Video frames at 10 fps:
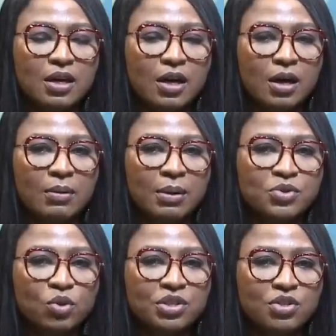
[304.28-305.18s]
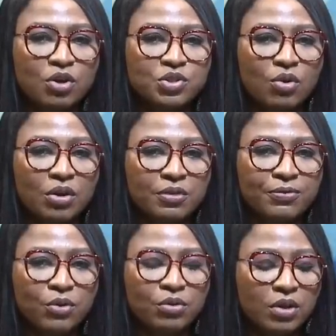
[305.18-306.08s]
Um, I'm told it's also on the
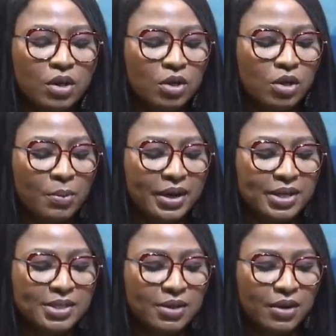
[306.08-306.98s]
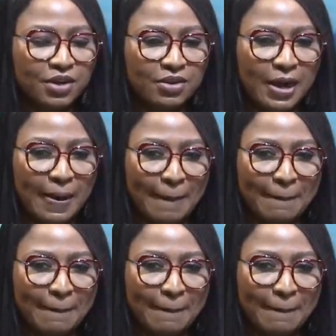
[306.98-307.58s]
phone. Good morning, sir. Are you there?